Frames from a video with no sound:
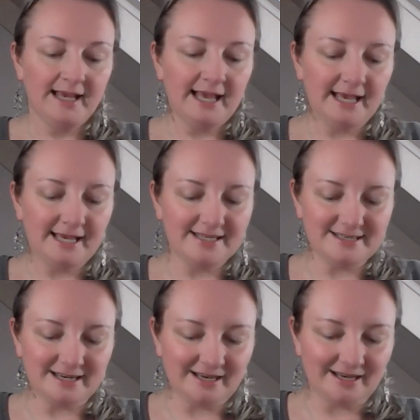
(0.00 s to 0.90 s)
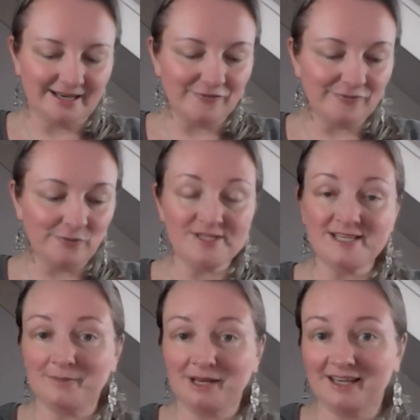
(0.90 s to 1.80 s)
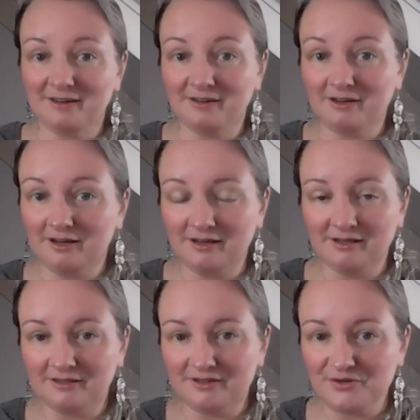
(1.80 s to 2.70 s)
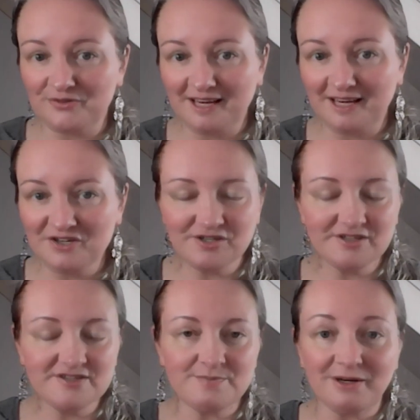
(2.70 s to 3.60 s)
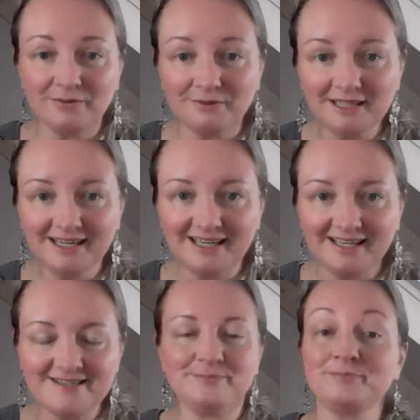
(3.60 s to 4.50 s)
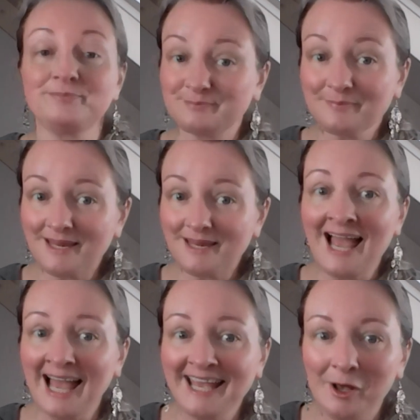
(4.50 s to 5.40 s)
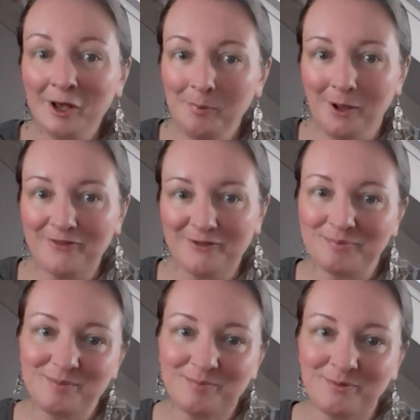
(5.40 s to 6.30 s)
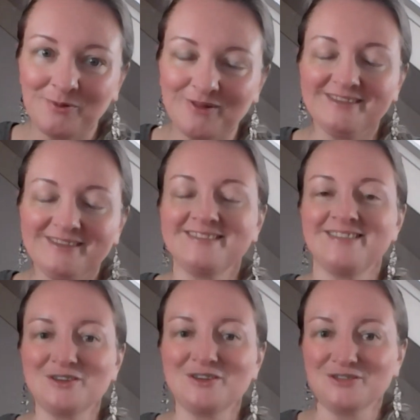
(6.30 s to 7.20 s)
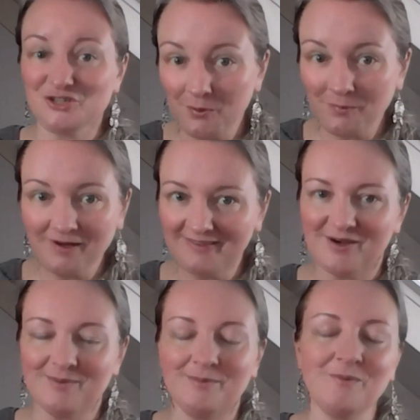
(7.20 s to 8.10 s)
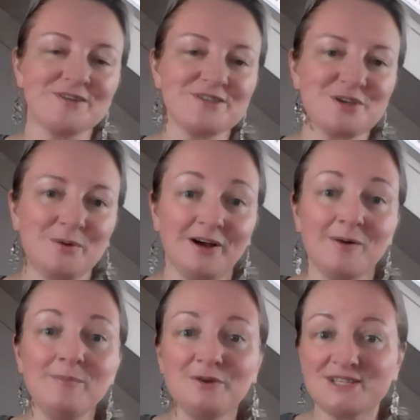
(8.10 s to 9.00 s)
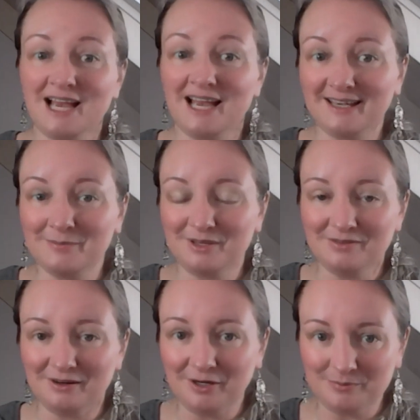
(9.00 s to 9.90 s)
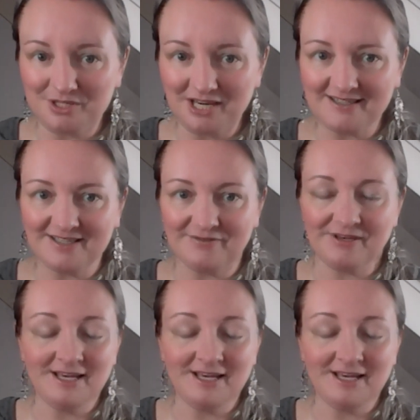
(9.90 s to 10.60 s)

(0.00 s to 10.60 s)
And of course, in my consultations, my readings, I help other people showing them what's going on, because I can be very objective.